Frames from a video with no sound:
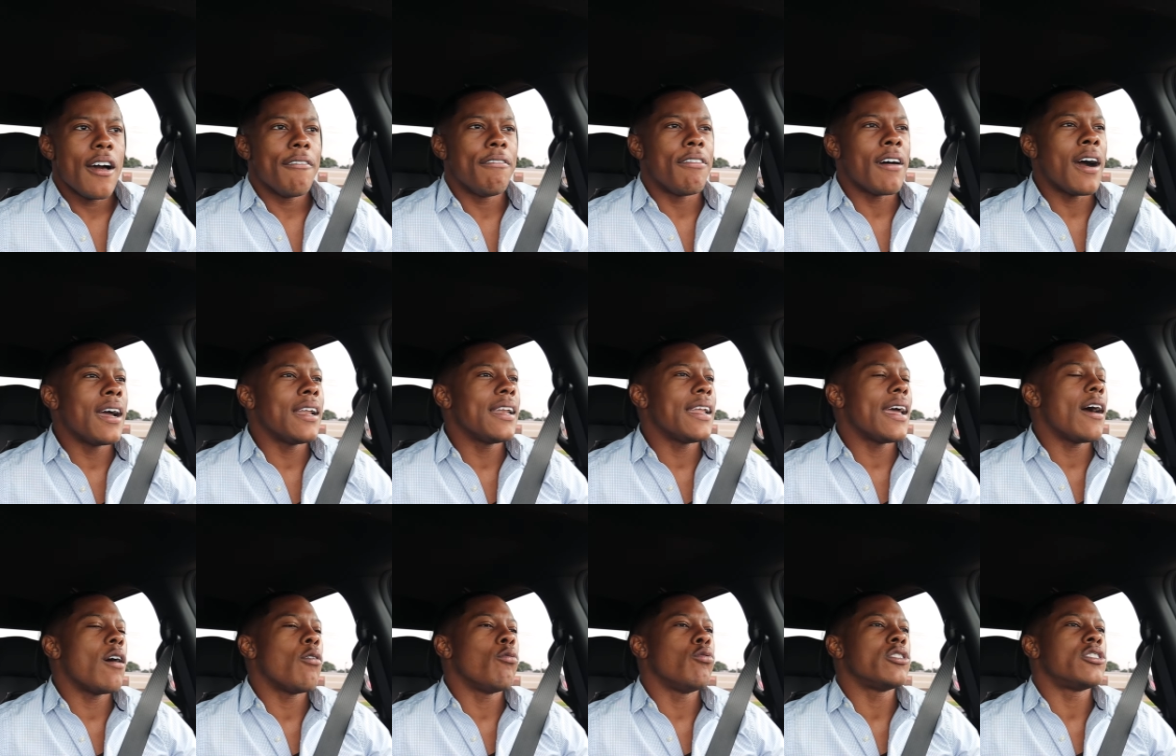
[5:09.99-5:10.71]
Find
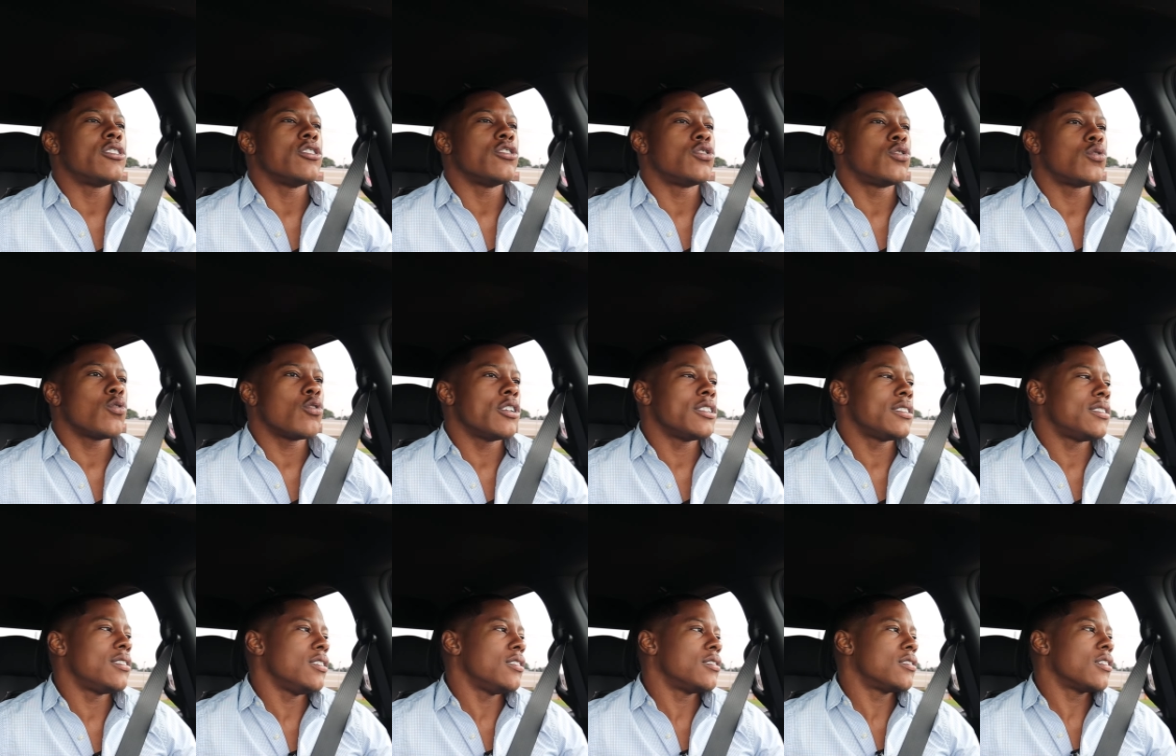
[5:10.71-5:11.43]
out what the
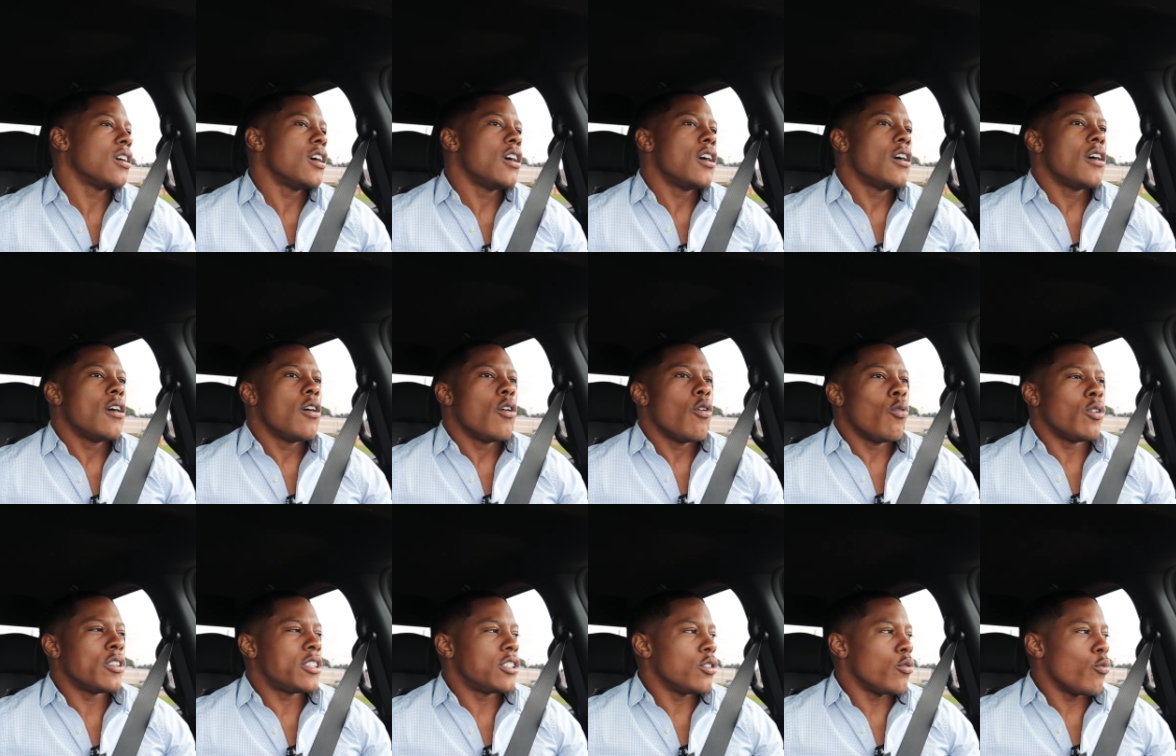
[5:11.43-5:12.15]
source is,
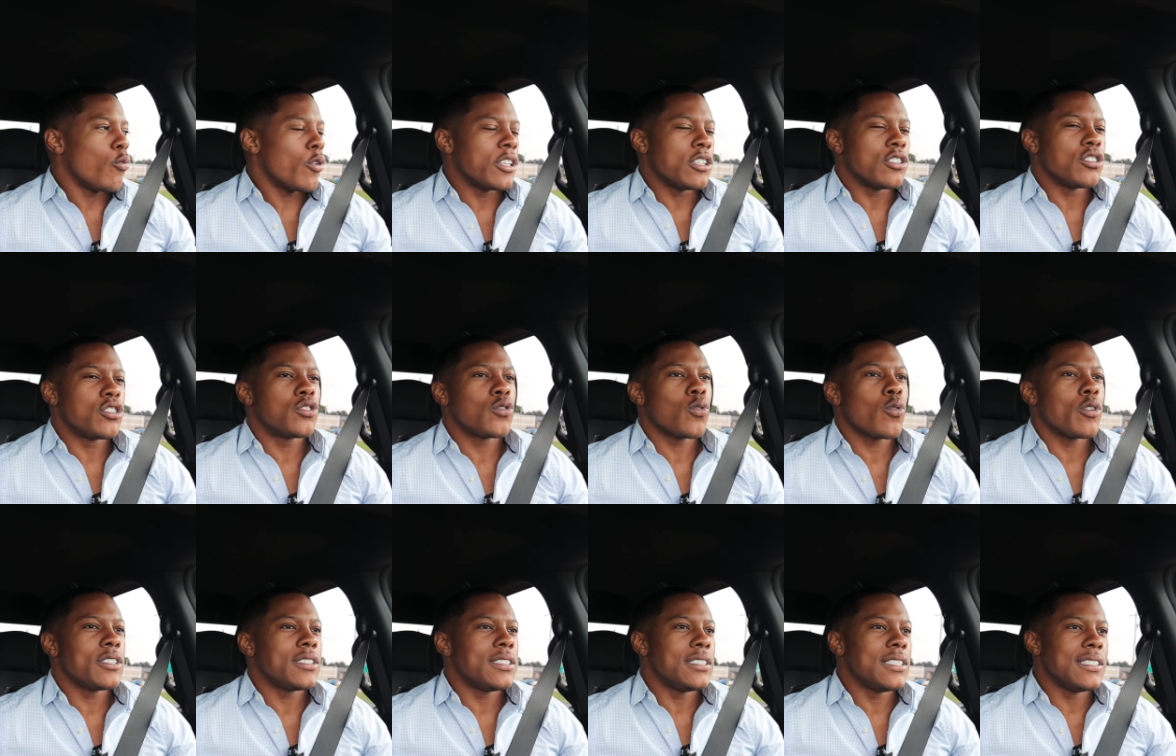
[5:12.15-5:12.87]
what the where the
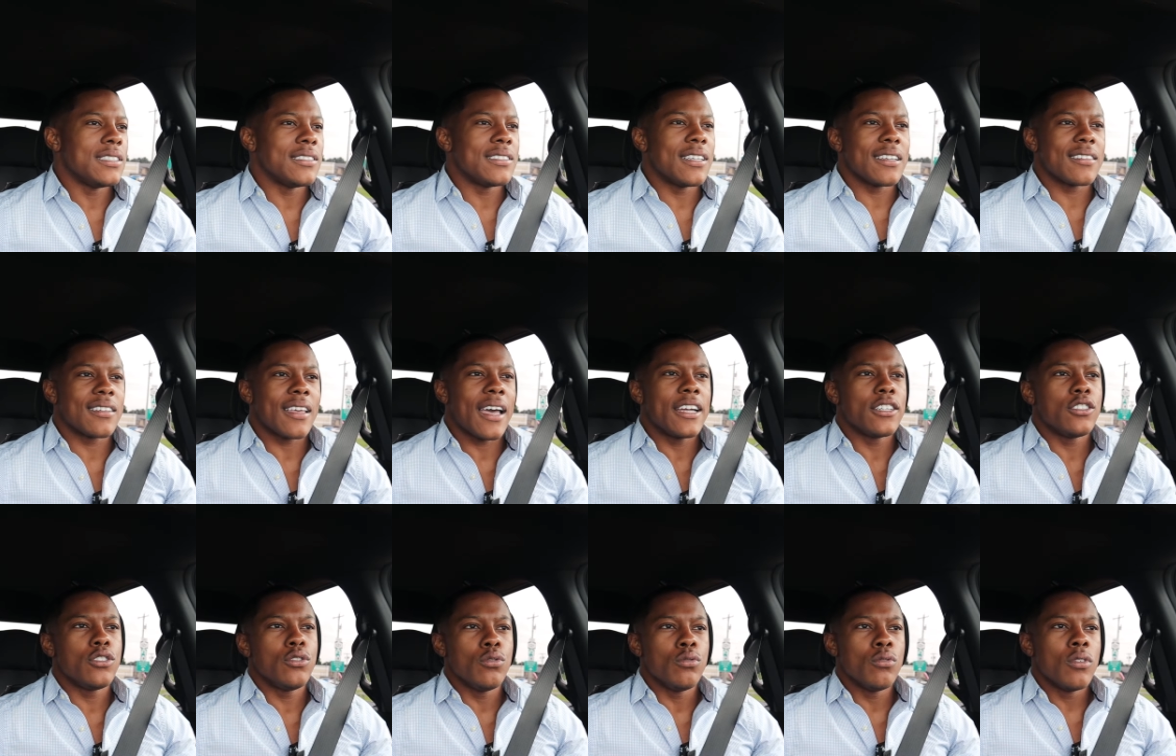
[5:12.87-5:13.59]
source is that's
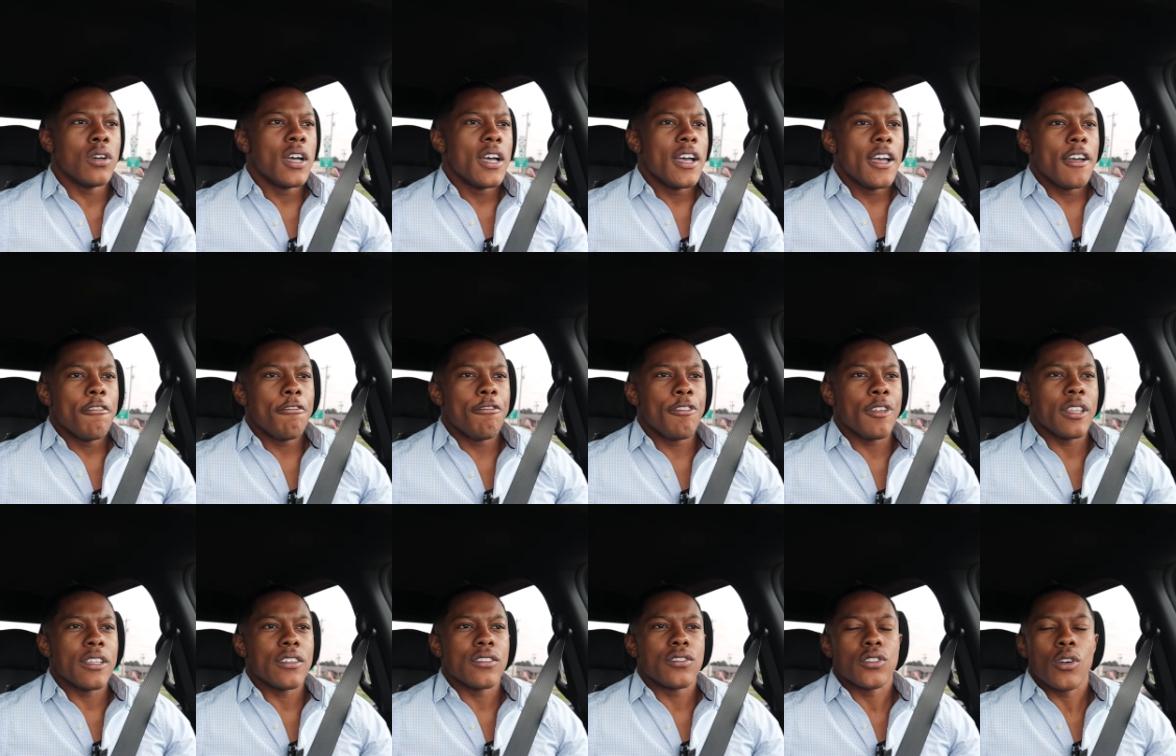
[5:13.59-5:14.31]
got you
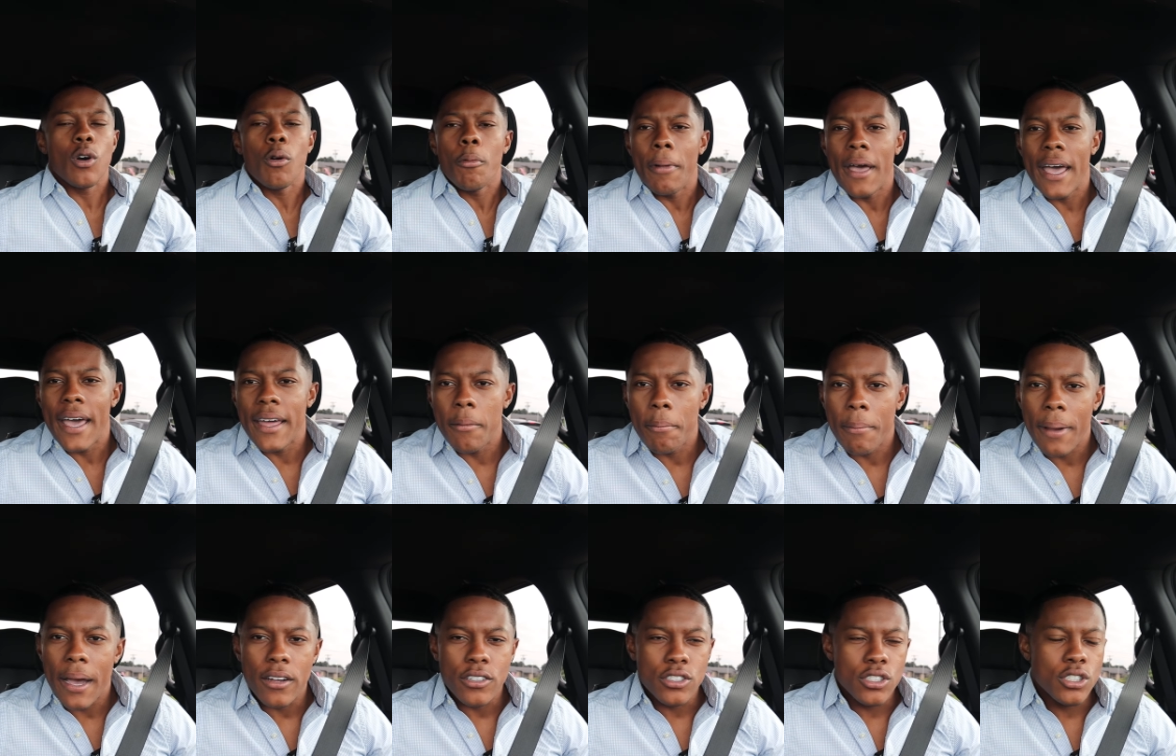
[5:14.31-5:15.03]
feeling so bad
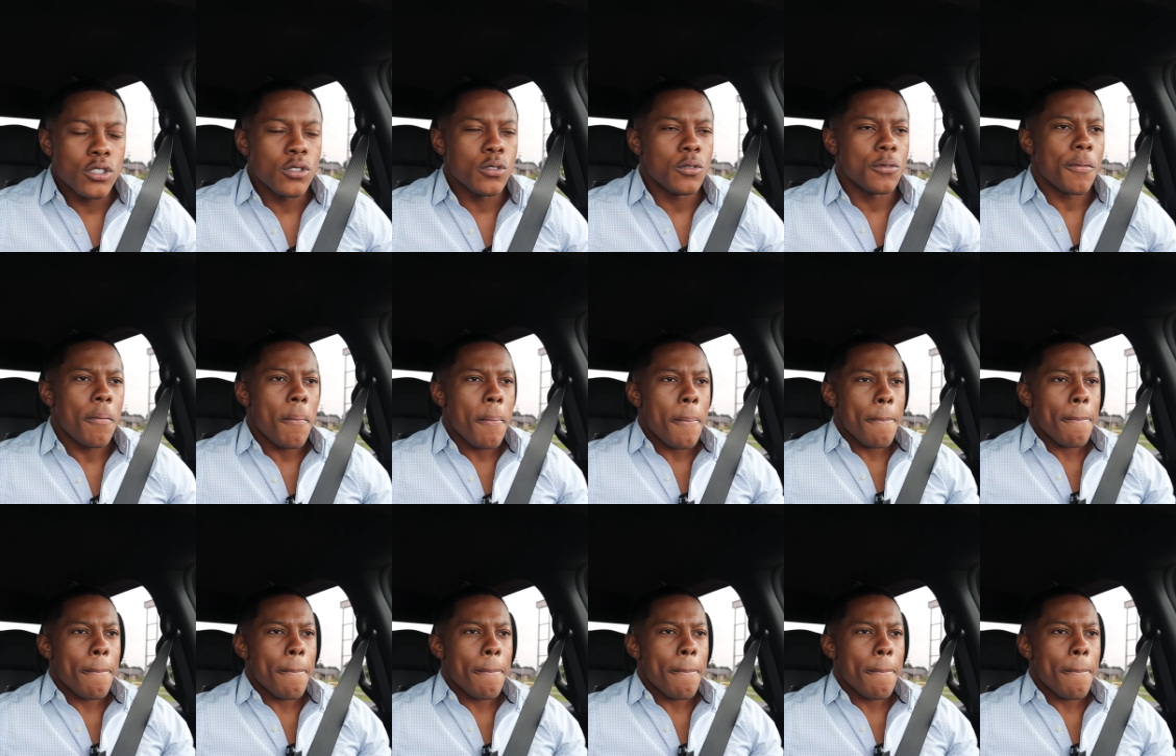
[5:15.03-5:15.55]
about you.